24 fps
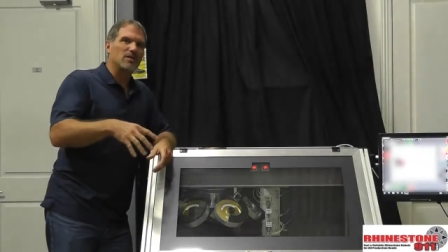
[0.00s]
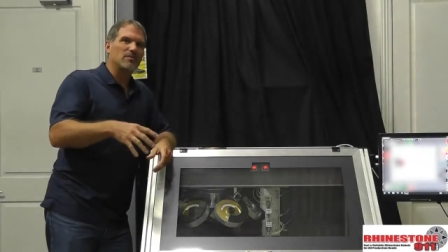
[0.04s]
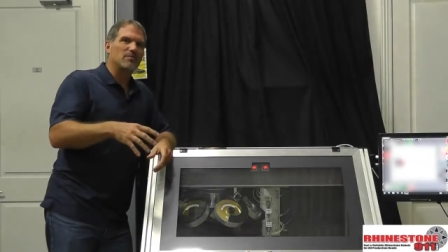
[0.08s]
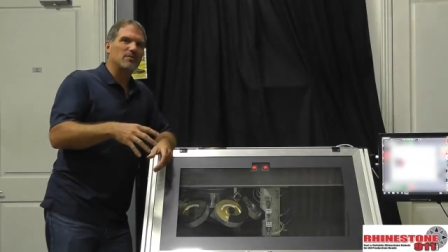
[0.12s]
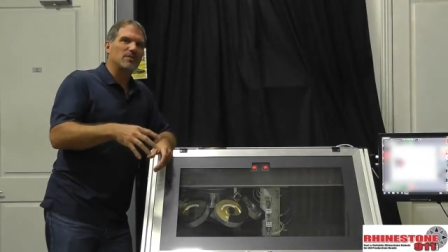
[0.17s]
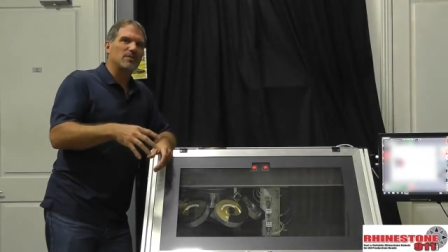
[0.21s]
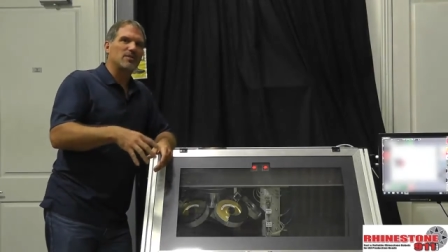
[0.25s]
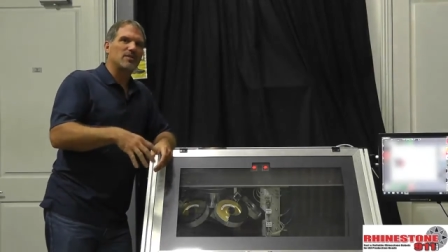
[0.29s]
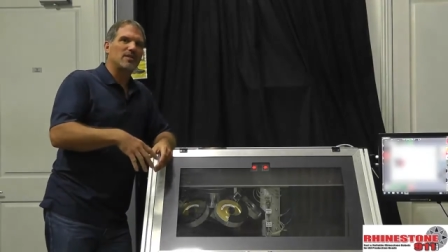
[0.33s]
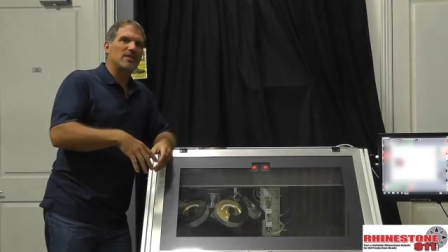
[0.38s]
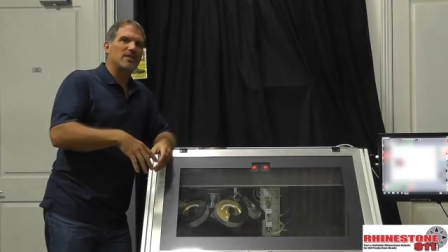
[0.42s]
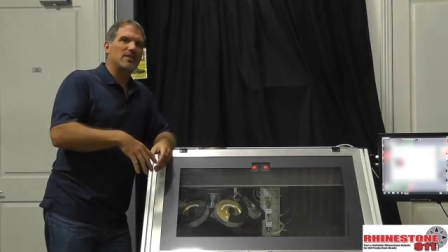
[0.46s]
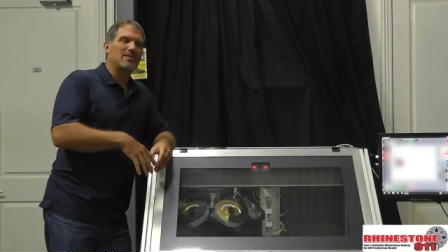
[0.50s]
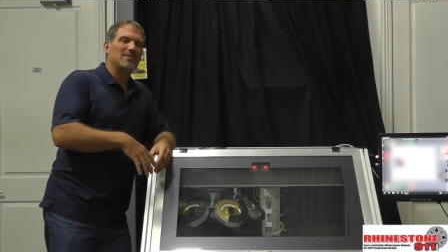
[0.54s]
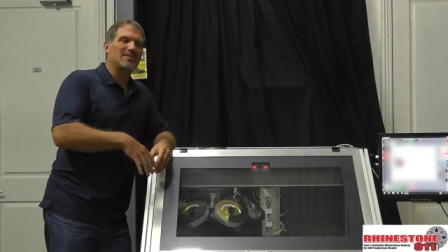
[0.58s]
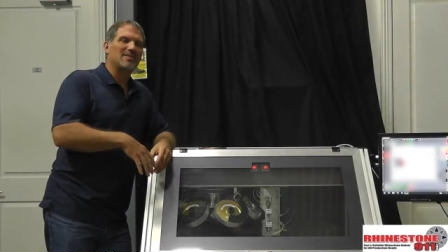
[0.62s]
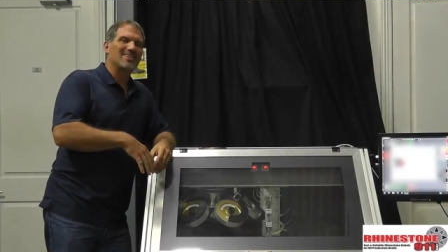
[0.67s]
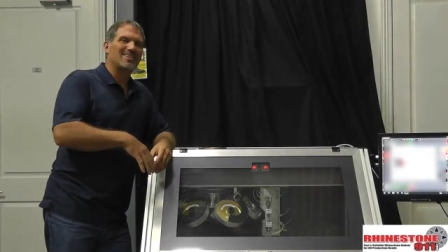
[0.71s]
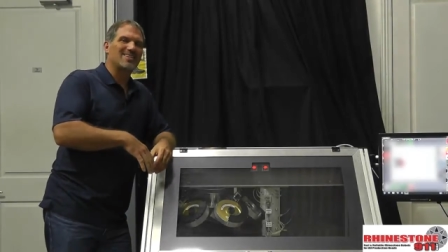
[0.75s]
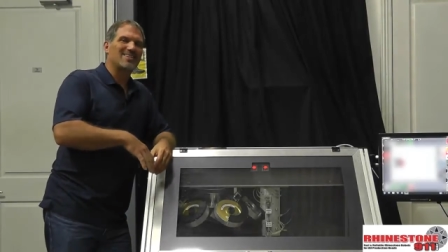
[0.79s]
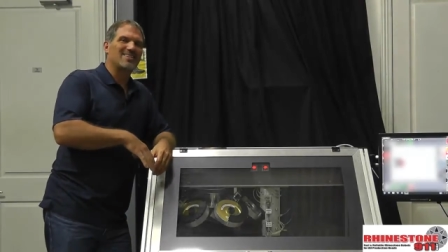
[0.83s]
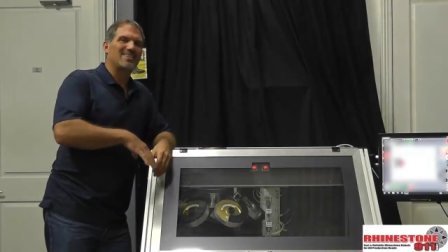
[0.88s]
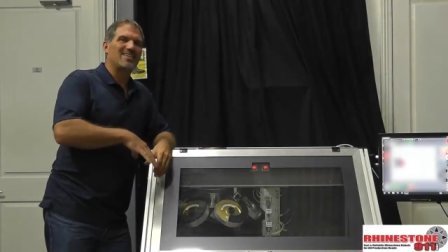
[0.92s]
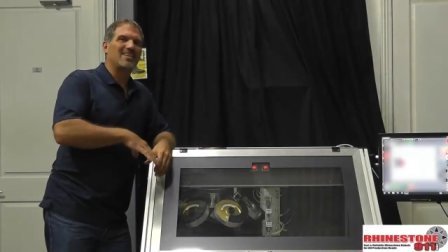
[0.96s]
the machines
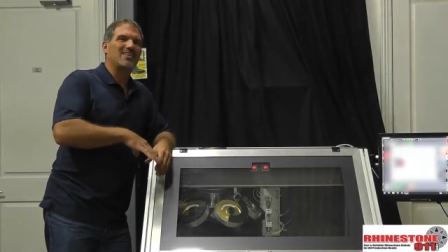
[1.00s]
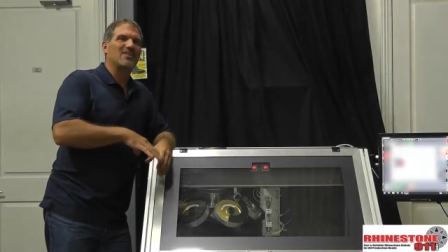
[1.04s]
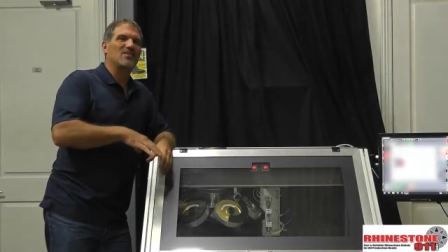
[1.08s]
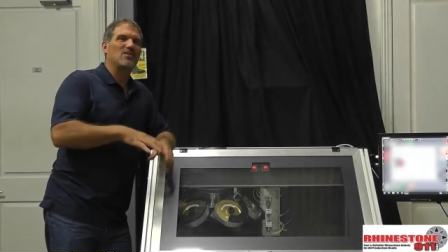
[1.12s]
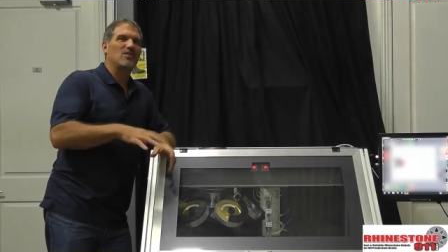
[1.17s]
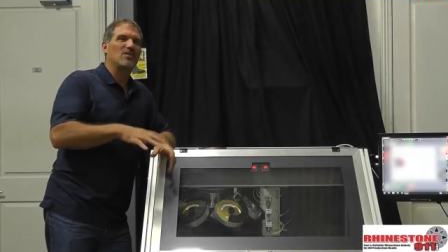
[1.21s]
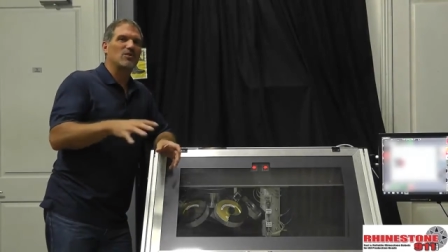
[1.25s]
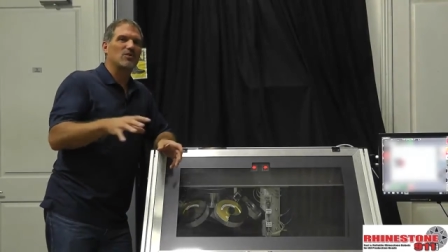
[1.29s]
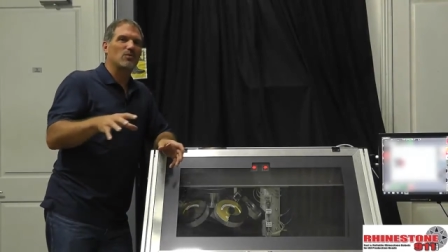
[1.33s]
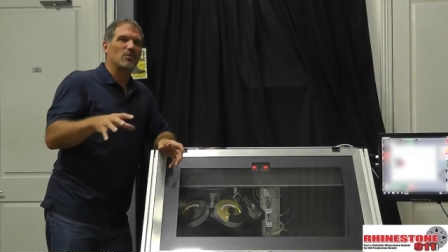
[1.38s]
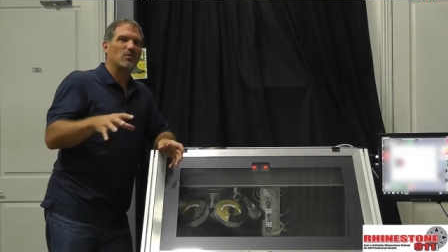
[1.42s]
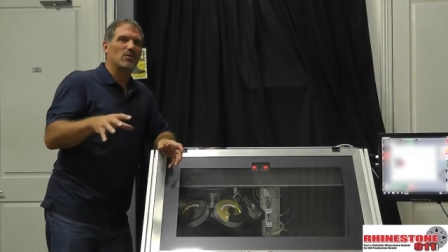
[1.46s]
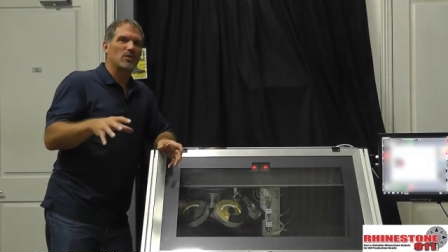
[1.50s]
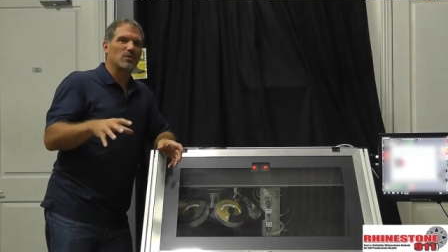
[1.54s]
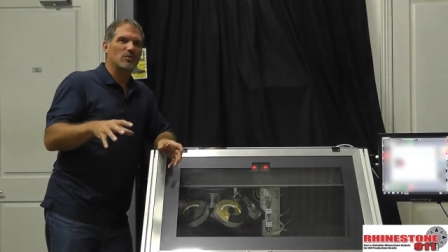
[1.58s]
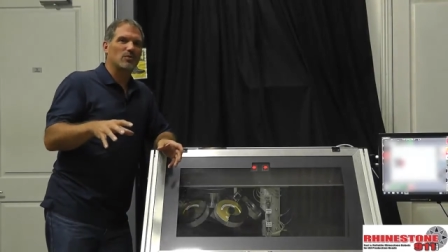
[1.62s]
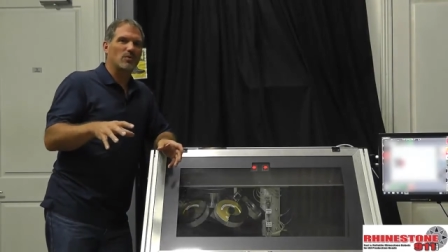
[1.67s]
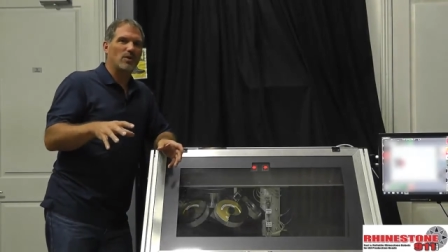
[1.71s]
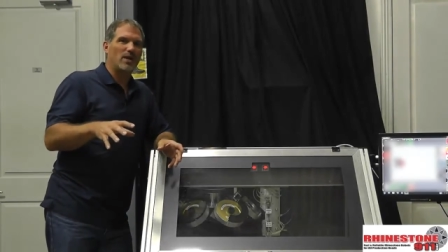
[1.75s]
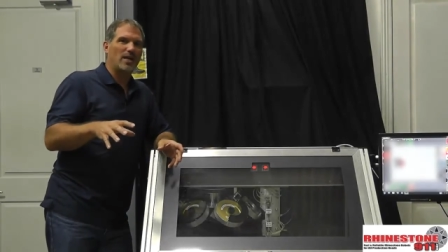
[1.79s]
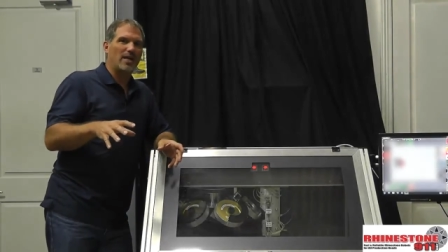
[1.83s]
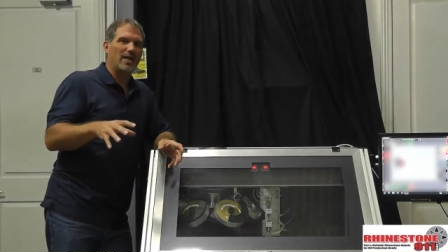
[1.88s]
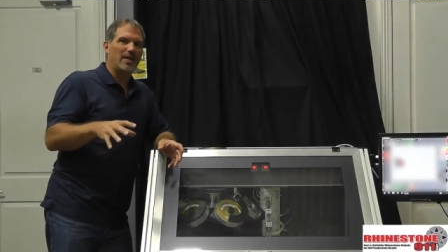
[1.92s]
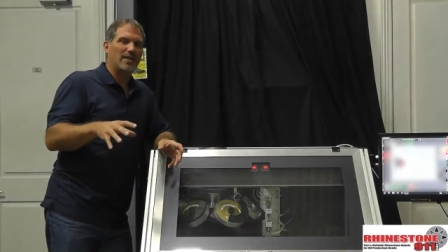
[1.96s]
exceed all the
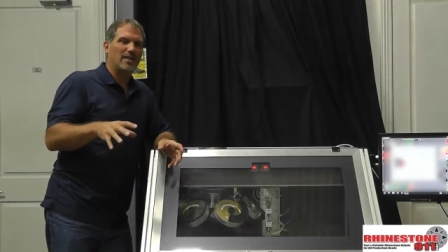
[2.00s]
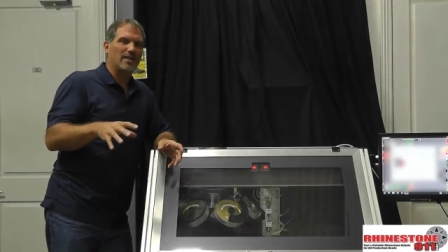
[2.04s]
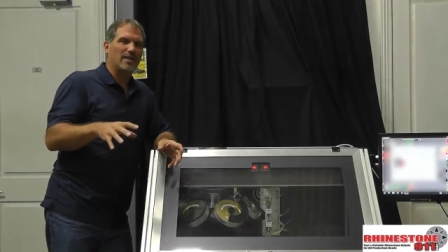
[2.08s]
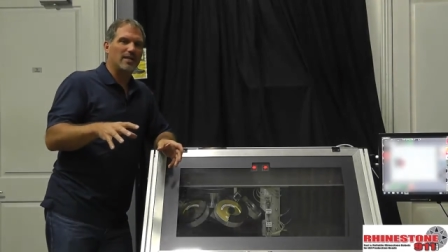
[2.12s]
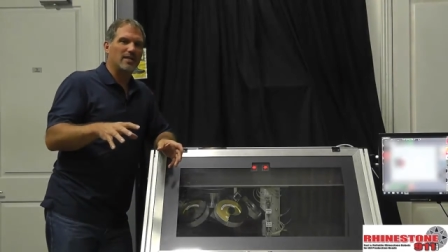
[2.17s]
worldwide